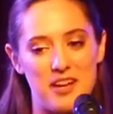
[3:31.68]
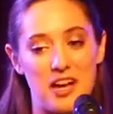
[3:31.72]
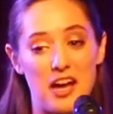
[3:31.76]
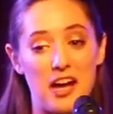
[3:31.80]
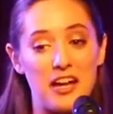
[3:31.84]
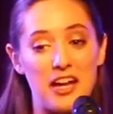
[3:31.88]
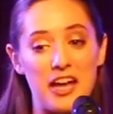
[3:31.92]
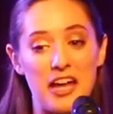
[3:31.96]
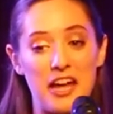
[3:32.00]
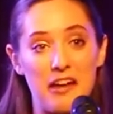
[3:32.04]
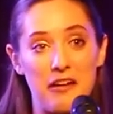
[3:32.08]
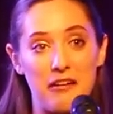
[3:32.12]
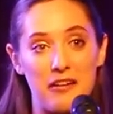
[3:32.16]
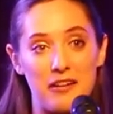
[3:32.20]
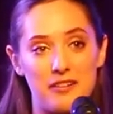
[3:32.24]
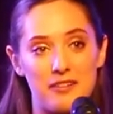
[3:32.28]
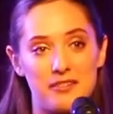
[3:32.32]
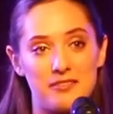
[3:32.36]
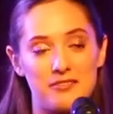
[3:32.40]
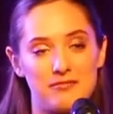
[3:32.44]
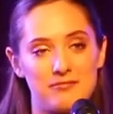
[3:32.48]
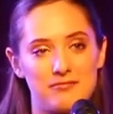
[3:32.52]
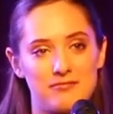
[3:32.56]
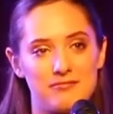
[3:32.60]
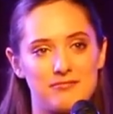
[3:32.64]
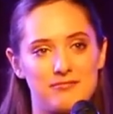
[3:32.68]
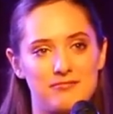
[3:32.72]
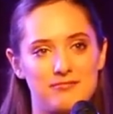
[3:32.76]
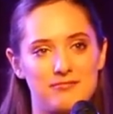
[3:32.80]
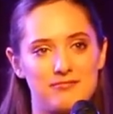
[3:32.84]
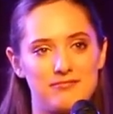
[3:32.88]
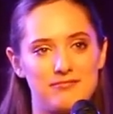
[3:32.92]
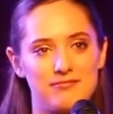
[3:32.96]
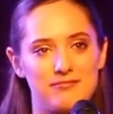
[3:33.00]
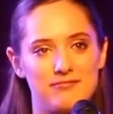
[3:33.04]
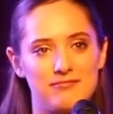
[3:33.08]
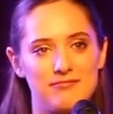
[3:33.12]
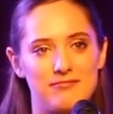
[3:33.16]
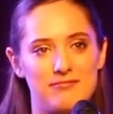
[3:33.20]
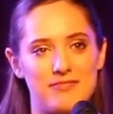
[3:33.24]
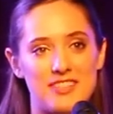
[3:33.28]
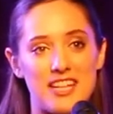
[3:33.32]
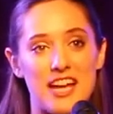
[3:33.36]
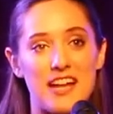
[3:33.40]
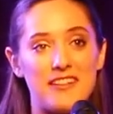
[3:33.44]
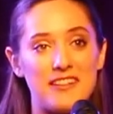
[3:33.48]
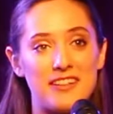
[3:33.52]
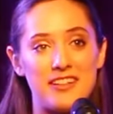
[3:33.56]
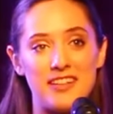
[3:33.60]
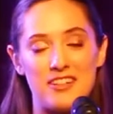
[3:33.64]
hugging,
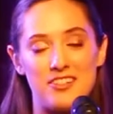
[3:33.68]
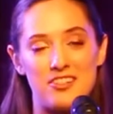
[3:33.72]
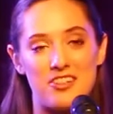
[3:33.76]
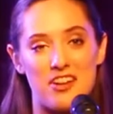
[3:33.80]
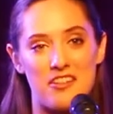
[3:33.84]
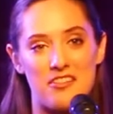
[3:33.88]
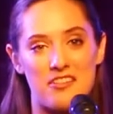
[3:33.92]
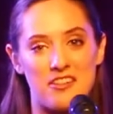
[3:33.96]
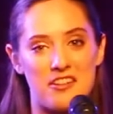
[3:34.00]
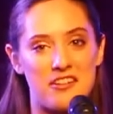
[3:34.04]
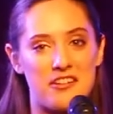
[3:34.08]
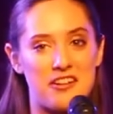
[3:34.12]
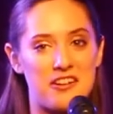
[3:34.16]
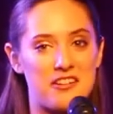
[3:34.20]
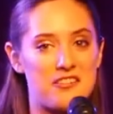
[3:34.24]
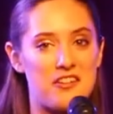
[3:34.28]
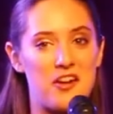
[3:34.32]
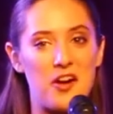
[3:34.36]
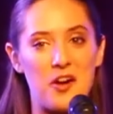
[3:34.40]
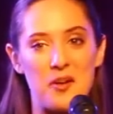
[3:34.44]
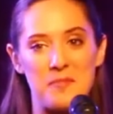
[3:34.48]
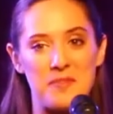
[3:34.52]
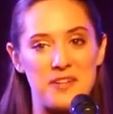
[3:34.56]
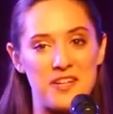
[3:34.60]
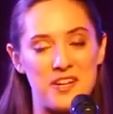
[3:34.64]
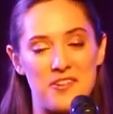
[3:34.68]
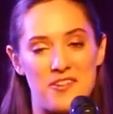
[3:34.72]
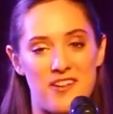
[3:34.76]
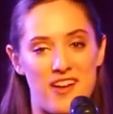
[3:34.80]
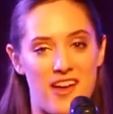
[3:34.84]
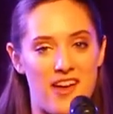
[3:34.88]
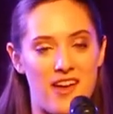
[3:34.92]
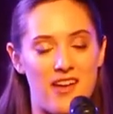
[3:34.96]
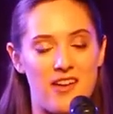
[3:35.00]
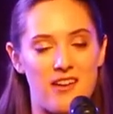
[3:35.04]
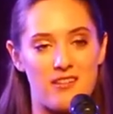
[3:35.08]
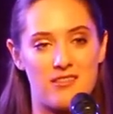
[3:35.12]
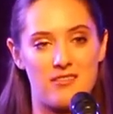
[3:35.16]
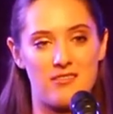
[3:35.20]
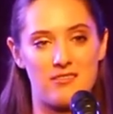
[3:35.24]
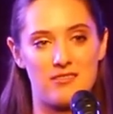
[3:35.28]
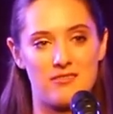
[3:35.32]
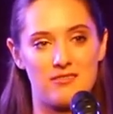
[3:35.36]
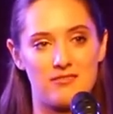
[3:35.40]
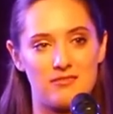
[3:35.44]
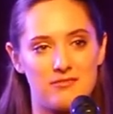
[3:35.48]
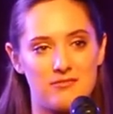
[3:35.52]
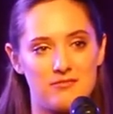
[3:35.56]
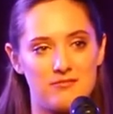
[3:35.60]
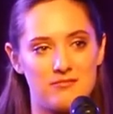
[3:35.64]
telling each other it'll all be okay.
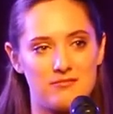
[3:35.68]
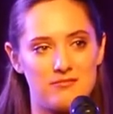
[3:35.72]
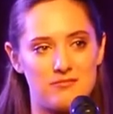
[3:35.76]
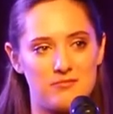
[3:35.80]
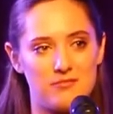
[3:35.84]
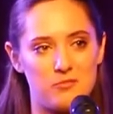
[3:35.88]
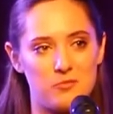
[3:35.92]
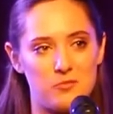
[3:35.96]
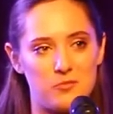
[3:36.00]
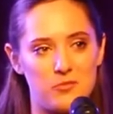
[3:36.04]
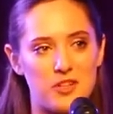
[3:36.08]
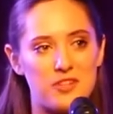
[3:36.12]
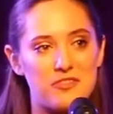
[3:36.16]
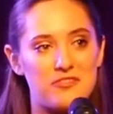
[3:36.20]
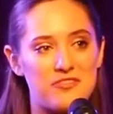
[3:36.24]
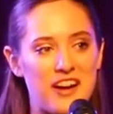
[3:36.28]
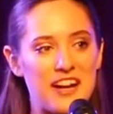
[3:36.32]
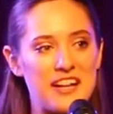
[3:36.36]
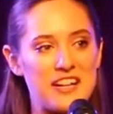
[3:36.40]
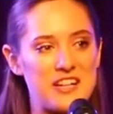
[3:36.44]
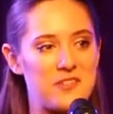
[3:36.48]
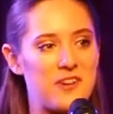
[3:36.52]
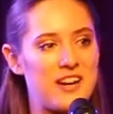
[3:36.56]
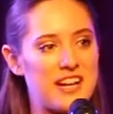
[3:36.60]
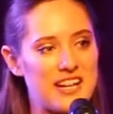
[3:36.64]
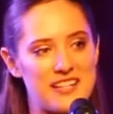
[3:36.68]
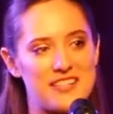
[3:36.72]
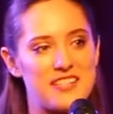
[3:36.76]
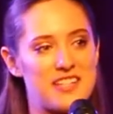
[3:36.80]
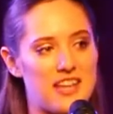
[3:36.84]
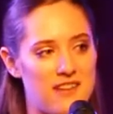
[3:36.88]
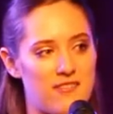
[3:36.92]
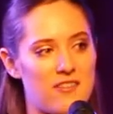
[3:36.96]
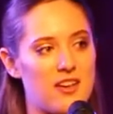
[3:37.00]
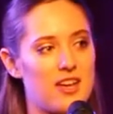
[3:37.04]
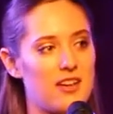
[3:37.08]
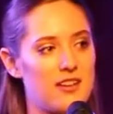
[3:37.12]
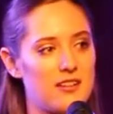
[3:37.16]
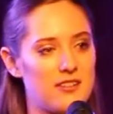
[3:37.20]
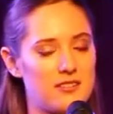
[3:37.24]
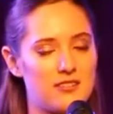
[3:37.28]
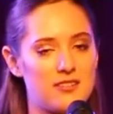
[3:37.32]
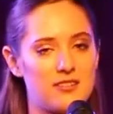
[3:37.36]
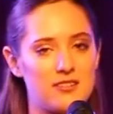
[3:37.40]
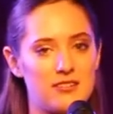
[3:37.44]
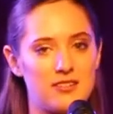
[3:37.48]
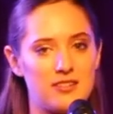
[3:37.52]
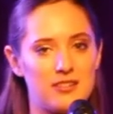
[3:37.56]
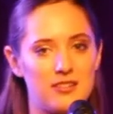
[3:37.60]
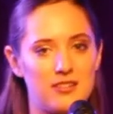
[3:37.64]
We'll find a way to save it.
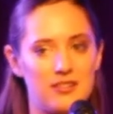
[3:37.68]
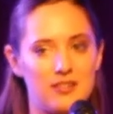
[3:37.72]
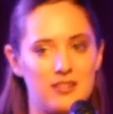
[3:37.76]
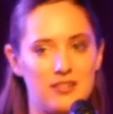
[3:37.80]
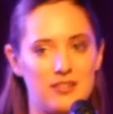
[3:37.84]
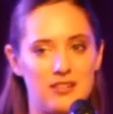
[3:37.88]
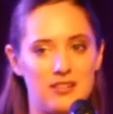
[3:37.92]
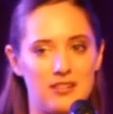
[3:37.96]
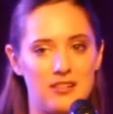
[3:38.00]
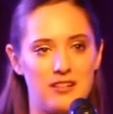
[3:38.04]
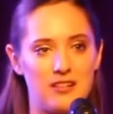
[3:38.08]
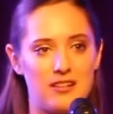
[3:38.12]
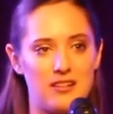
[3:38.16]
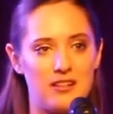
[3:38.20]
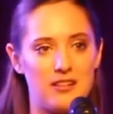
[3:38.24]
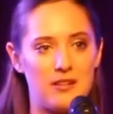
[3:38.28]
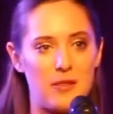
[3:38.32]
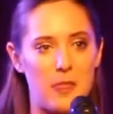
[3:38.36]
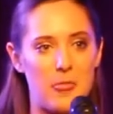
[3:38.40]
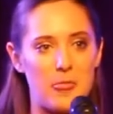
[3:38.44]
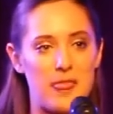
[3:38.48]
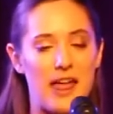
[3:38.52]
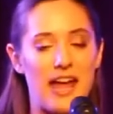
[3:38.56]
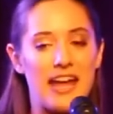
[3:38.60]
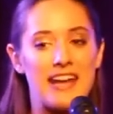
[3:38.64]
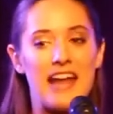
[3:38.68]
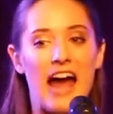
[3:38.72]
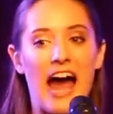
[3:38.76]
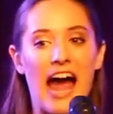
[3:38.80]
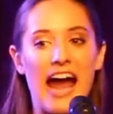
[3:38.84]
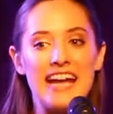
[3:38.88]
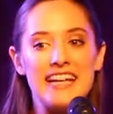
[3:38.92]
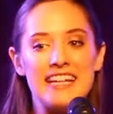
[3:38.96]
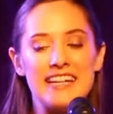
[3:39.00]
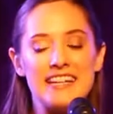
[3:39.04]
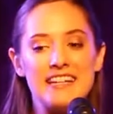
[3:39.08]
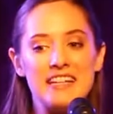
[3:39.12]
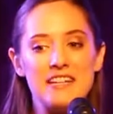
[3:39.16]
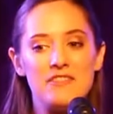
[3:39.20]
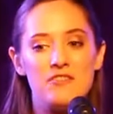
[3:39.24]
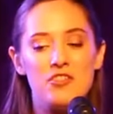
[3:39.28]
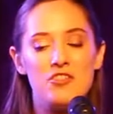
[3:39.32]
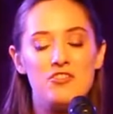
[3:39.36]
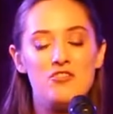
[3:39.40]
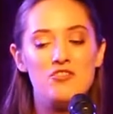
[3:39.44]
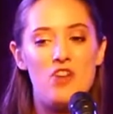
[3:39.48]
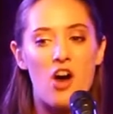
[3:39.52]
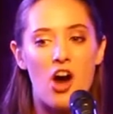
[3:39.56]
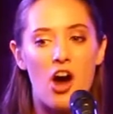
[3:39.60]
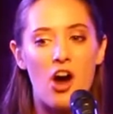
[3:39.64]
And I didn't
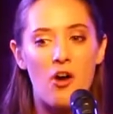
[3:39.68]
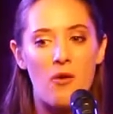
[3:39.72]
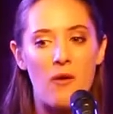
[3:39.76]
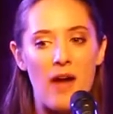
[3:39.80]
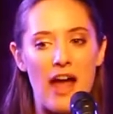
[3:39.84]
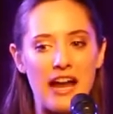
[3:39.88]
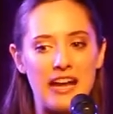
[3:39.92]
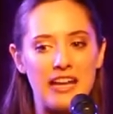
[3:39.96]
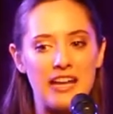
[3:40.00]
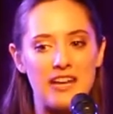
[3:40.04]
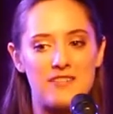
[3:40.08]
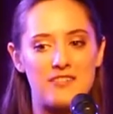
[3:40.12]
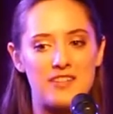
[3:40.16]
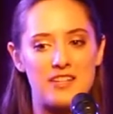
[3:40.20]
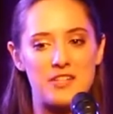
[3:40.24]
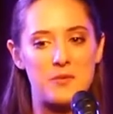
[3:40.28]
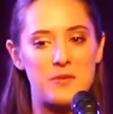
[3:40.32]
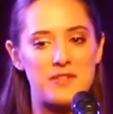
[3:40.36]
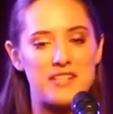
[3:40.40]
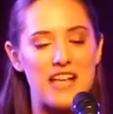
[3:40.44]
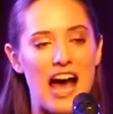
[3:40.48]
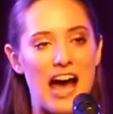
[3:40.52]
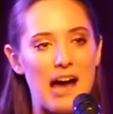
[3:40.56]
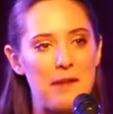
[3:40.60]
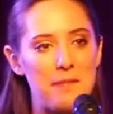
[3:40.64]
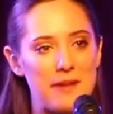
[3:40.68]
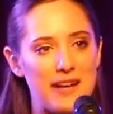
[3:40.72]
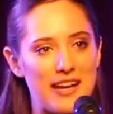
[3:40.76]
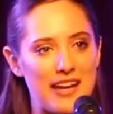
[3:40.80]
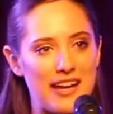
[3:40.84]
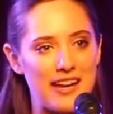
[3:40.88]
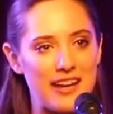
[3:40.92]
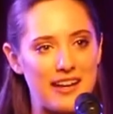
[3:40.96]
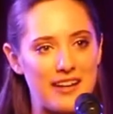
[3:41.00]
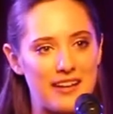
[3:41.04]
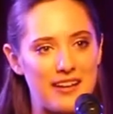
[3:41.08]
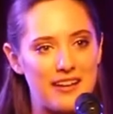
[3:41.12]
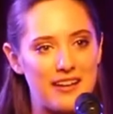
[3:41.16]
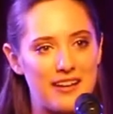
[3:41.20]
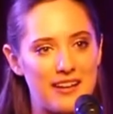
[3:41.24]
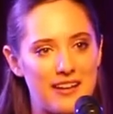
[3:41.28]
even know any of this was happening.